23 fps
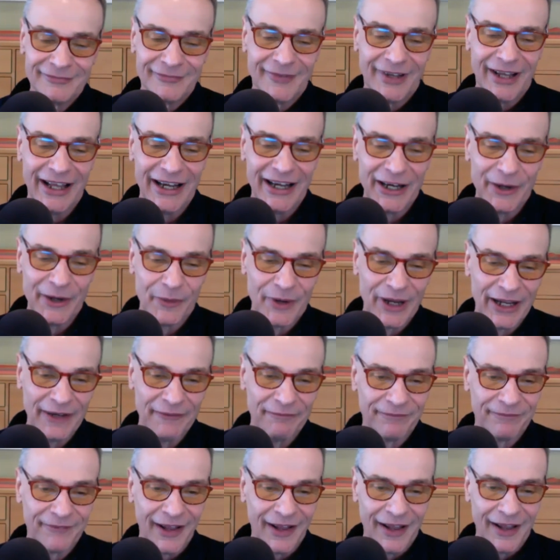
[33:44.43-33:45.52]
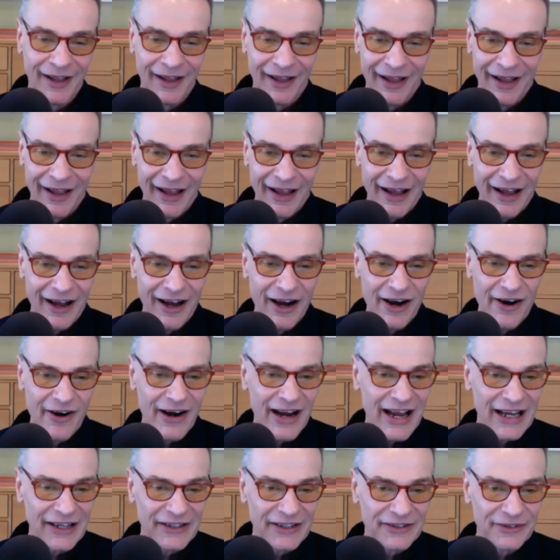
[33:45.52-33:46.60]
Anyway. All
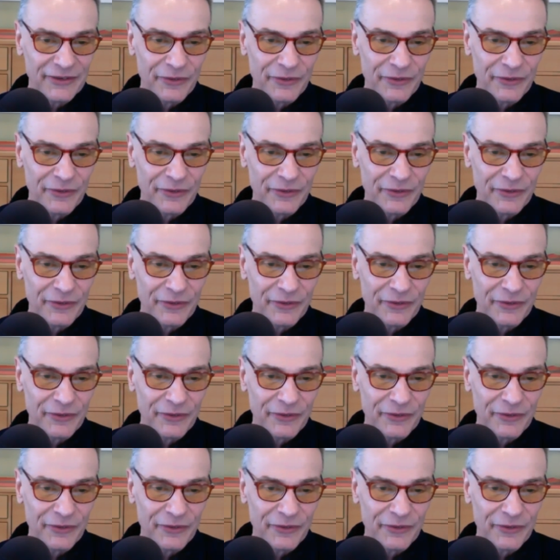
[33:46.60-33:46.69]
right.